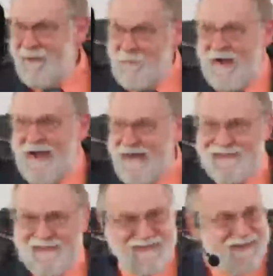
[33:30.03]
didn't have
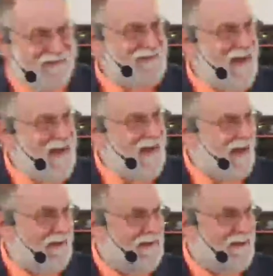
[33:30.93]
pockets on the
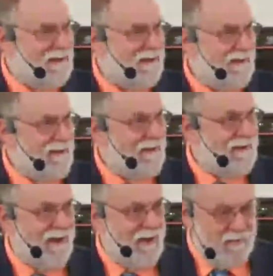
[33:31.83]
side.
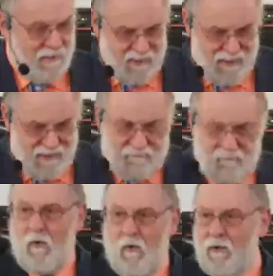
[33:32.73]
They
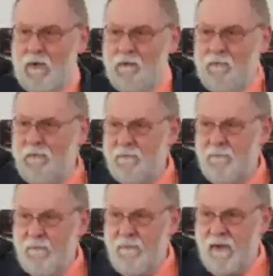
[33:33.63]
had a fold.
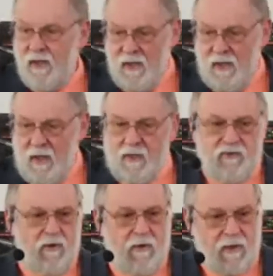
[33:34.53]
And
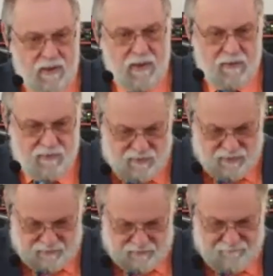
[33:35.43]
so he takes
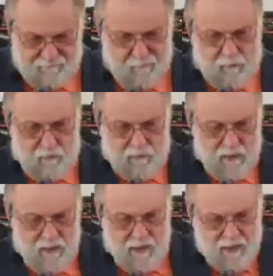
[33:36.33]
the
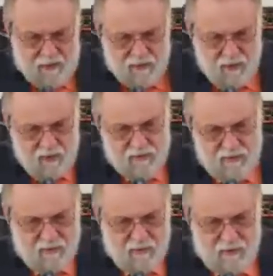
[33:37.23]
fold and he shakes
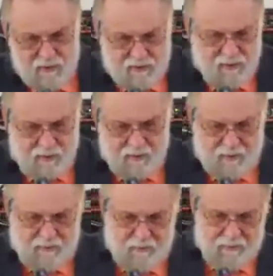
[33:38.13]
the dust and
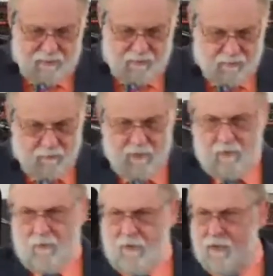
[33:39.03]
the 3
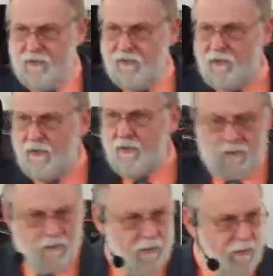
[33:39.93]
coins and the
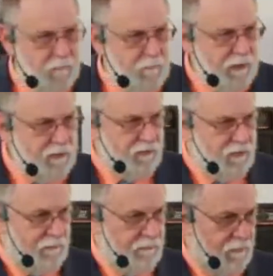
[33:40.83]
little piece
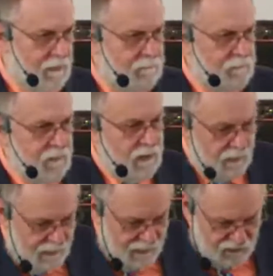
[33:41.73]
of
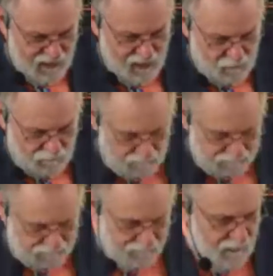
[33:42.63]
Kleenex
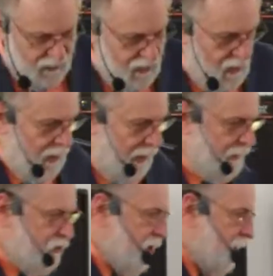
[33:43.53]
out and
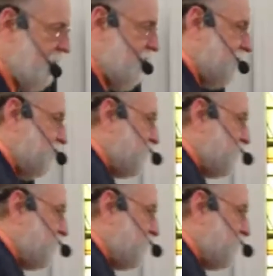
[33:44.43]
says,